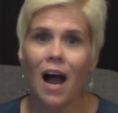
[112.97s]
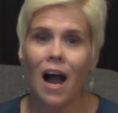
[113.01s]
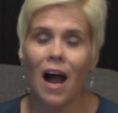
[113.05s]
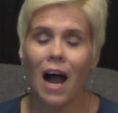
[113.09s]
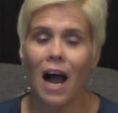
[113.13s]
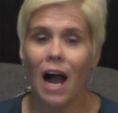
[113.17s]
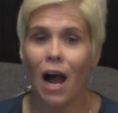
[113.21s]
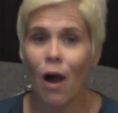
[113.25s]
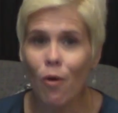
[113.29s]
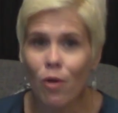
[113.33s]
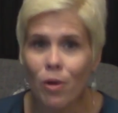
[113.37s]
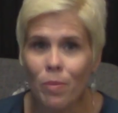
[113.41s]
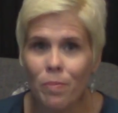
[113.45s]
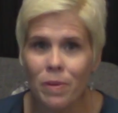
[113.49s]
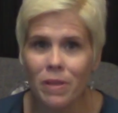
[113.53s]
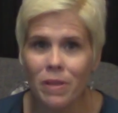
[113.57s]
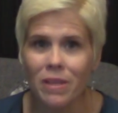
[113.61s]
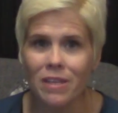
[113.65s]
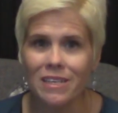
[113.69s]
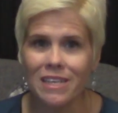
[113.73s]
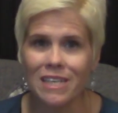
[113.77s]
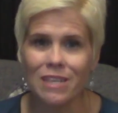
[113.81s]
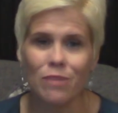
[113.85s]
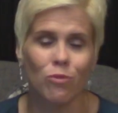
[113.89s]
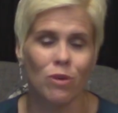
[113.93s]
Our
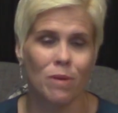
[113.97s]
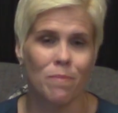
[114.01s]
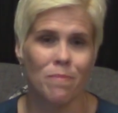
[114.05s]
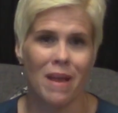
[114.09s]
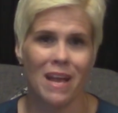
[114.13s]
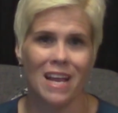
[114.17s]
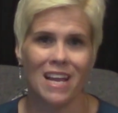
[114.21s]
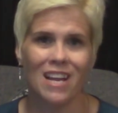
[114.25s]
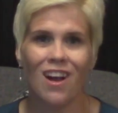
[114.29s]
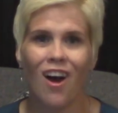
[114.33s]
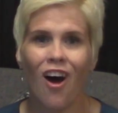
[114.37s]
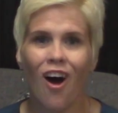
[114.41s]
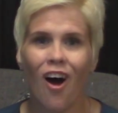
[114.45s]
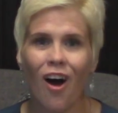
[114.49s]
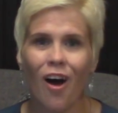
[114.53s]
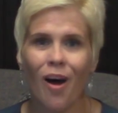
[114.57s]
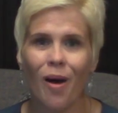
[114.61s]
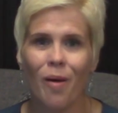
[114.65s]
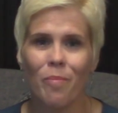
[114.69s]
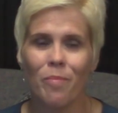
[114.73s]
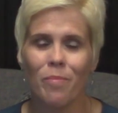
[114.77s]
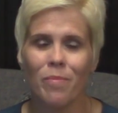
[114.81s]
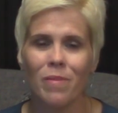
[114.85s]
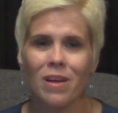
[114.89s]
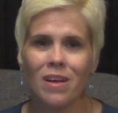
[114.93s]
ability to remain
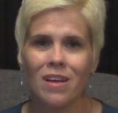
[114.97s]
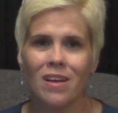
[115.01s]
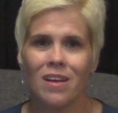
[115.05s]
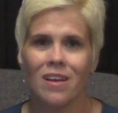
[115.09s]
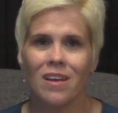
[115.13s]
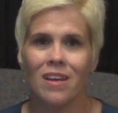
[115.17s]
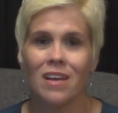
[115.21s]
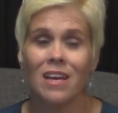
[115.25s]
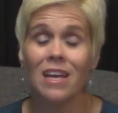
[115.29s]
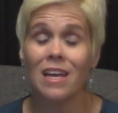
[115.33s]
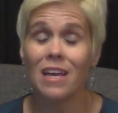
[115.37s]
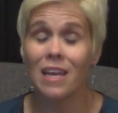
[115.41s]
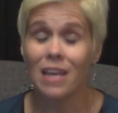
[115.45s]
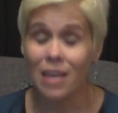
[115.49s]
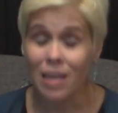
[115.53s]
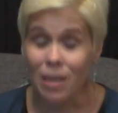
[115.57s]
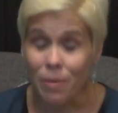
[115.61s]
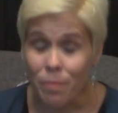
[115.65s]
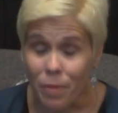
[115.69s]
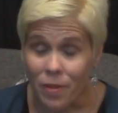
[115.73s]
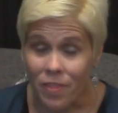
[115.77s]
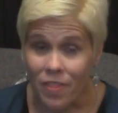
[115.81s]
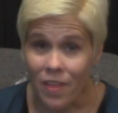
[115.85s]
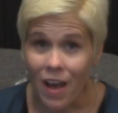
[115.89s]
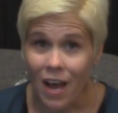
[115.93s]
calm,
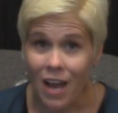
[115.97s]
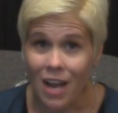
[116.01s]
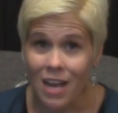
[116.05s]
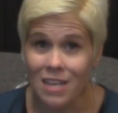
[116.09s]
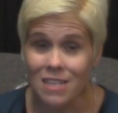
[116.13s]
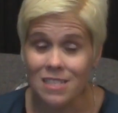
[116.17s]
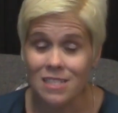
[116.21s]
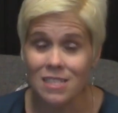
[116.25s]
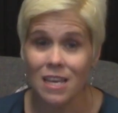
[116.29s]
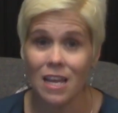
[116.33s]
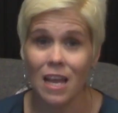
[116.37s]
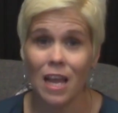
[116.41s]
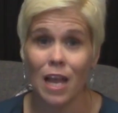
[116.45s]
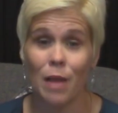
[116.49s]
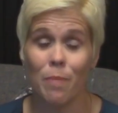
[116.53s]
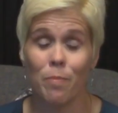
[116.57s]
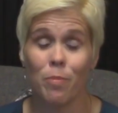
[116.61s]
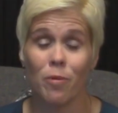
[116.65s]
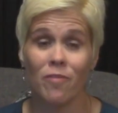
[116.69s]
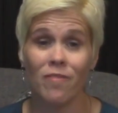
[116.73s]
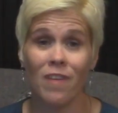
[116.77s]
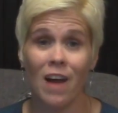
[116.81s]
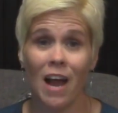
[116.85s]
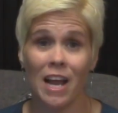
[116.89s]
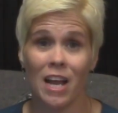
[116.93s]
empathize, and
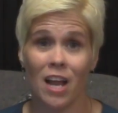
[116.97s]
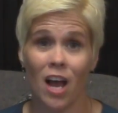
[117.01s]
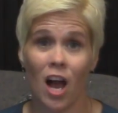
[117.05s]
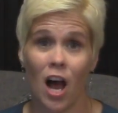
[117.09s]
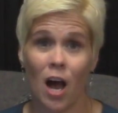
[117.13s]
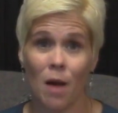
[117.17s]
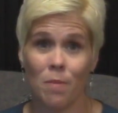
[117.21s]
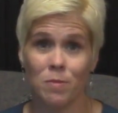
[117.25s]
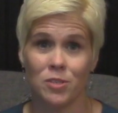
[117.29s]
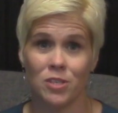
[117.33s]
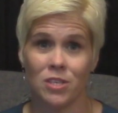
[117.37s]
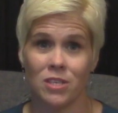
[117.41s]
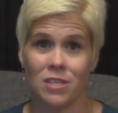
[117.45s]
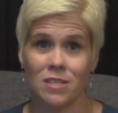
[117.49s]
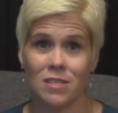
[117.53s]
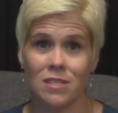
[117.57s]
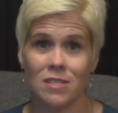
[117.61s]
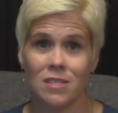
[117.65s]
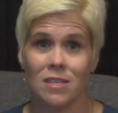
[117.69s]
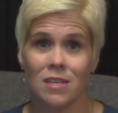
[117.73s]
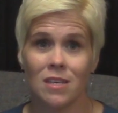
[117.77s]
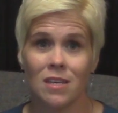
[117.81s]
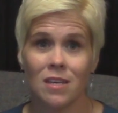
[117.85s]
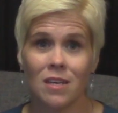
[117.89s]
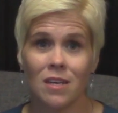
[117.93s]
provide options
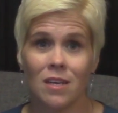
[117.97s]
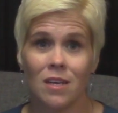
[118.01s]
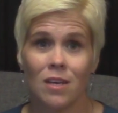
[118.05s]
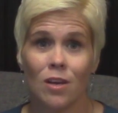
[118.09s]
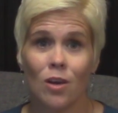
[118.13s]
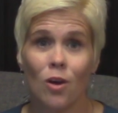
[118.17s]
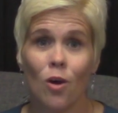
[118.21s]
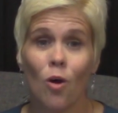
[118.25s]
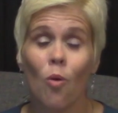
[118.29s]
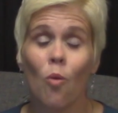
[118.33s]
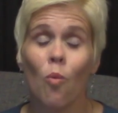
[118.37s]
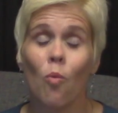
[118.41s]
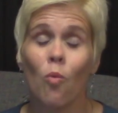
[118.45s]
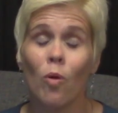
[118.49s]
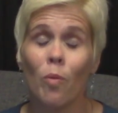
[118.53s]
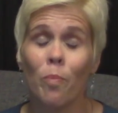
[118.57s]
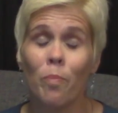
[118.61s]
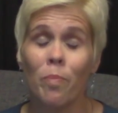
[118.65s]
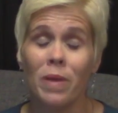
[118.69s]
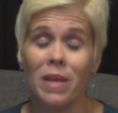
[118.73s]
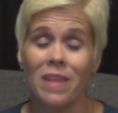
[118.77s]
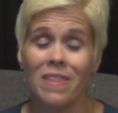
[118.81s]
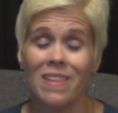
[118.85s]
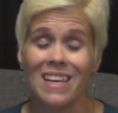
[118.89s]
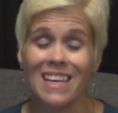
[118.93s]
will
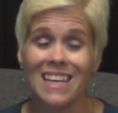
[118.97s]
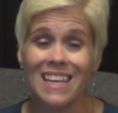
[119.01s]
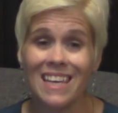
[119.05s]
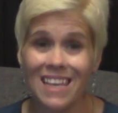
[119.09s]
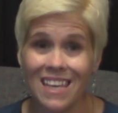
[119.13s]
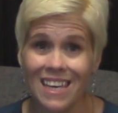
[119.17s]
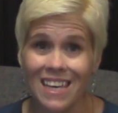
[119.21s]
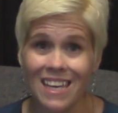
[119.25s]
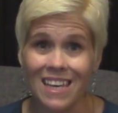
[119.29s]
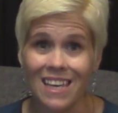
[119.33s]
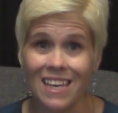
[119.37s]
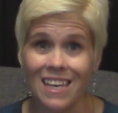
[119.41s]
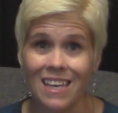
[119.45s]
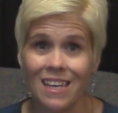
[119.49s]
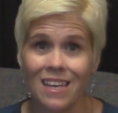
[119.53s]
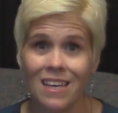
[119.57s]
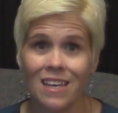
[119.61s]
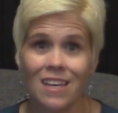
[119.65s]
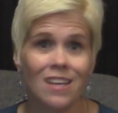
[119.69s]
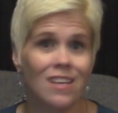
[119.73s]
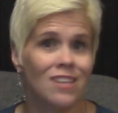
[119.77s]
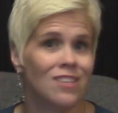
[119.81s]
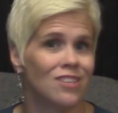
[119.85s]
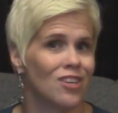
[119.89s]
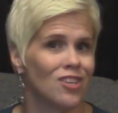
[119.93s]
be the key
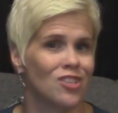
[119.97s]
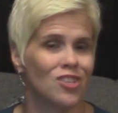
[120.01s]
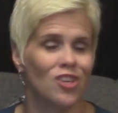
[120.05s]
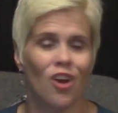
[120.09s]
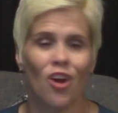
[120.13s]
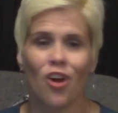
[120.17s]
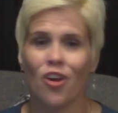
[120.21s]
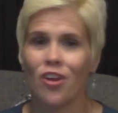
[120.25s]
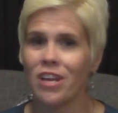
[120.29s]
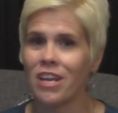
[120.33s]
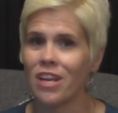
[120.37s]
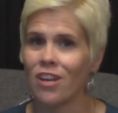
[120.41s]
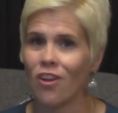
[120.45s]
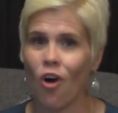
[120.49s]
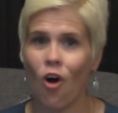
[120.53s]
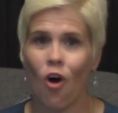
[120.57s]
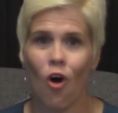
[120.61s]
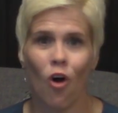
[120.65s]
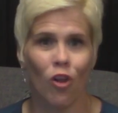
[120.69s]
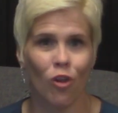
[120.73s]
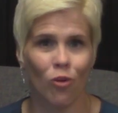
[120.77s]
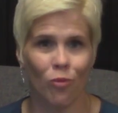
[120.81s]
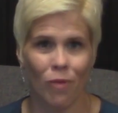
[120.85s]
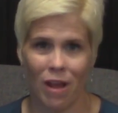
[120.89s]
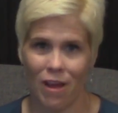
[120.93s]
to turning it
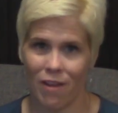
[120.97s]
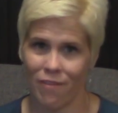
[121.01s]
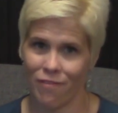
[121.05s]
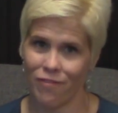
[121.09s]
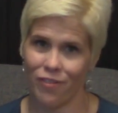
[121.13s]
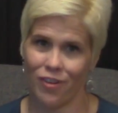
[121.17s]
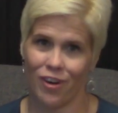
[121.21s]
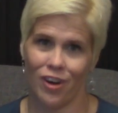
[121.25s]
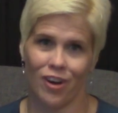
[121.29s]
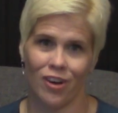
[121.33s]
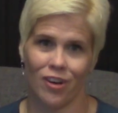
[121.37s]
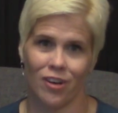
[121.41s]
all around for her.